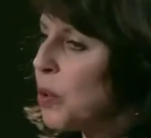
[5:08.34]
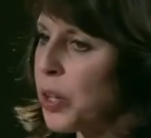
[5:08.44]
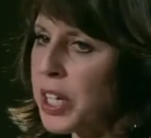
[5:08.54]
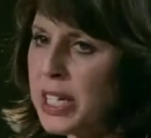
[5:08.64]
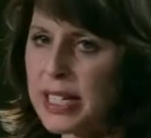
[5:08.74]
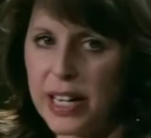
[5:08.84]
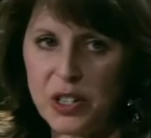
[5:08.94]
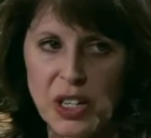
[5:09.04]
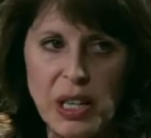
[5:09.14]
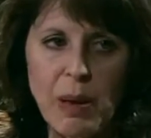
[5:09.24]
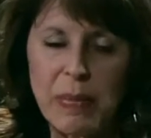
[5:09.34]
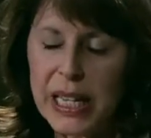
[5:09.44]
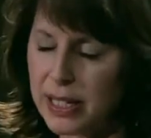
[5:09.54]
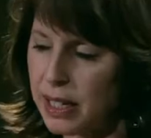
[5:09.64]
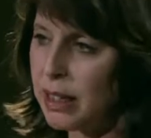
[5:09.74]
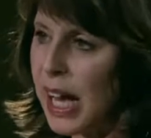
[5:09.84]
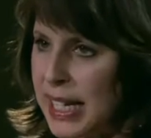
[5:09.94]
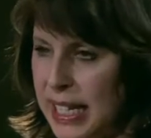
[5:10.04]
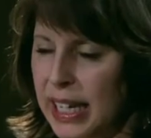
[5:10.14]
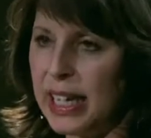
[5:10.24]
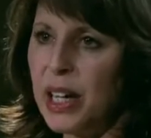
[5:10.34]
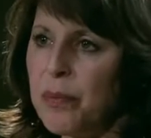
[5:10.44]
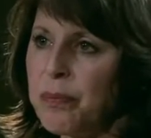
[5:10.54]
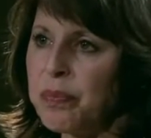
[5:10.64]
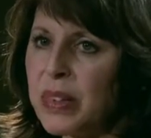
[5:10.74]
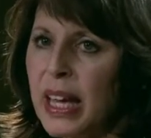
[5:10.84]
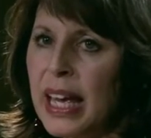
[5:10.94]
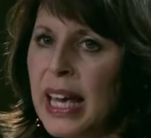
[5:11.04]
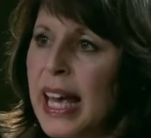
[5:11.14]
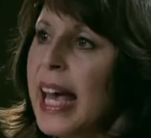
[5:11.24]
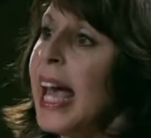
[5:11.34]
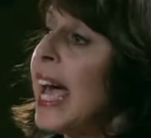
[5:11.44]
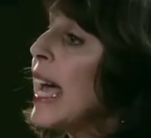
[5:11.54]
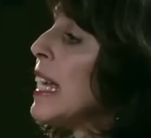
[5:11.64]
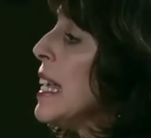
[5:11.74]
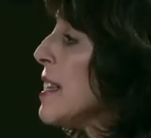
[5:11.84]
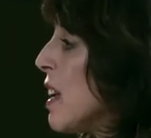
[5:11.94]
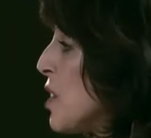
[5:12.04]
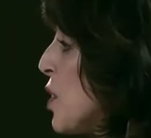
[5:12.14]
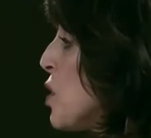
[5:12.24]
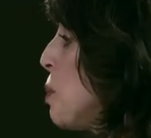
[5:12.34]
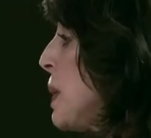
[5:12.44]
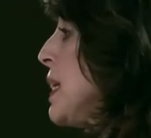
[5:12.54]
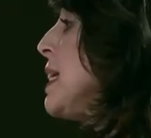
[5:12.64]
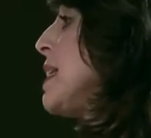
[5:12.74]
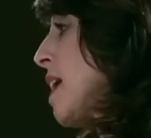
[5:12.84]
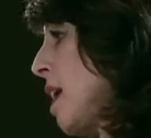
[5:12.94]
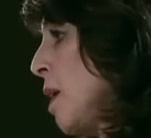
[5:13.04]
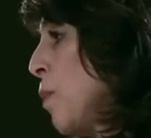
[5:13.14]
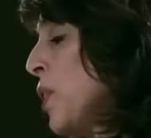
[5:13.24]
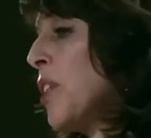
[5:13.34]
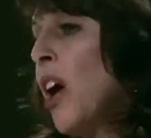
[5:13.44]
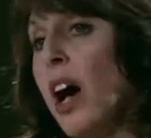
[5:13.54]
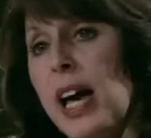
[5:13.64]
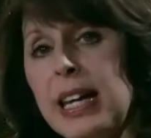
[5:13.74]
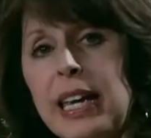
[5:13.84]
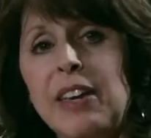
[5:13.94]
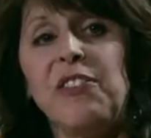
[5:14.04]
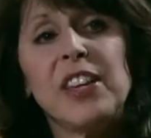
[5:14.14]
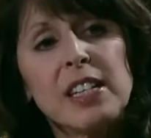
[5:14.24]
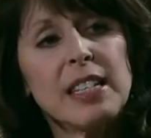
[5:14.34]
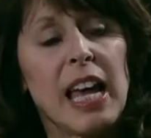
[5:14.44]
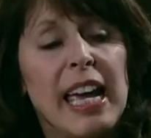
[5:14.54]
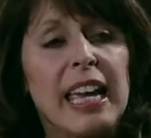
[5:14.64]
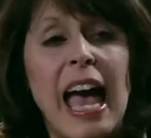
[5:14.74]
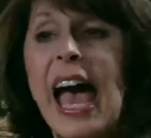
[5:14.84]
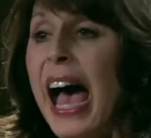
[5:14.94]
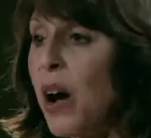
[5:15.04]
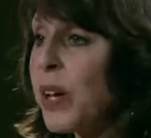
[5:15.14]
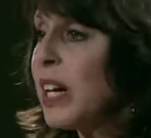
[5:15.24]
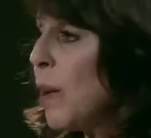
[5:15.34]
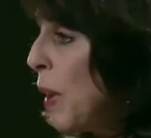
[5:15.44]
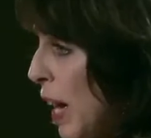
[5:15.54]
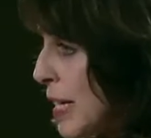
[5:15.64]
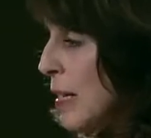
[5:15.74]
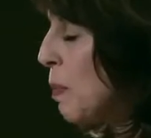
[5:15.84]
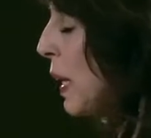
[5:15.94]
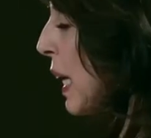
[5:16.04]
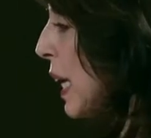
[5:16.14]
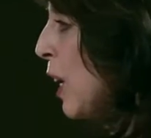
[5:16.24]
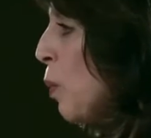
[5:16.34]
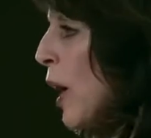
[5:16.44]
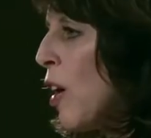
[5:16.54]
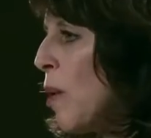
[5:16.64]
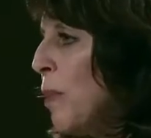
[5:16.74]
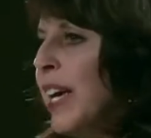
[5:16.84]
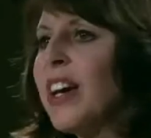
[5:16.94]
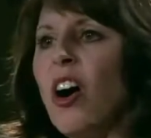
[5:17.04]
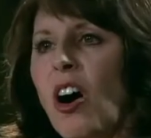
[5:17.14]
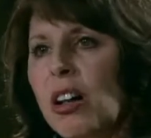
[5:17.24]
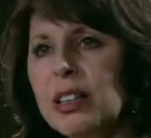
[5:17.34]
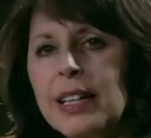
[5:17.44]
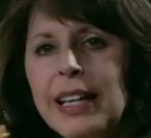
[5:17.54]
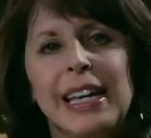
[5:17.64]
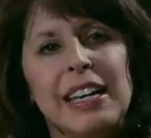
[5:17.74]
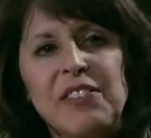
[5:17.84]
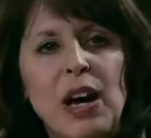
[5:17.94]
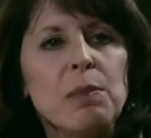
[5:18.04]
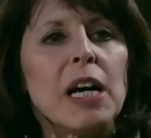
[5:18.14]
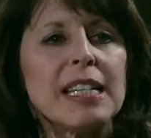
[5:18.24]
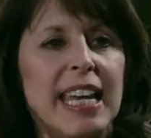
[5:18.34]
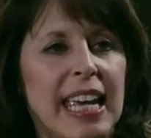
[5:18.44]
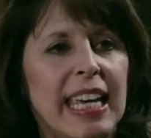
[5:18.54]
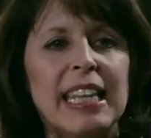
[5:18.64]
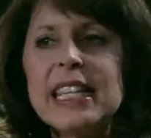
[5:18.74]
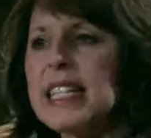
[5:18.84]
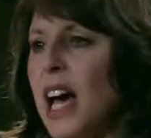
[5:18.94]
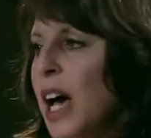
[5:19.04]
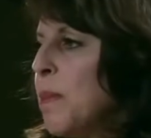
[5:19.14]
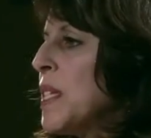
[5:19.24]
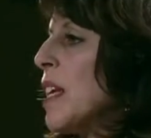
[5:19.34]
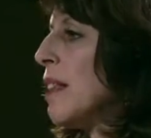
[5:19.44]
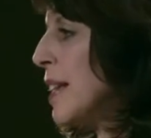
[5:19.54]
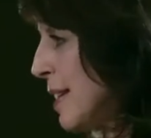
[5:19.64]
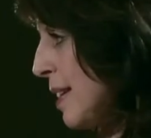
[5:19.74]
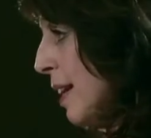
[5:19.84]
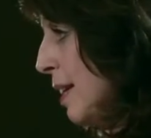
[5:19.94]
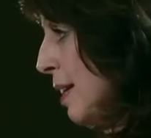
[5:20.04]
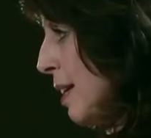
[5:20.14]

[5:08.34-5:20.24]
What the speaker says: an organization that means a lot to him. And he's also spending time with God. He feels like, how can I possibly hear where I'm being called if I'm not taking the time to listen?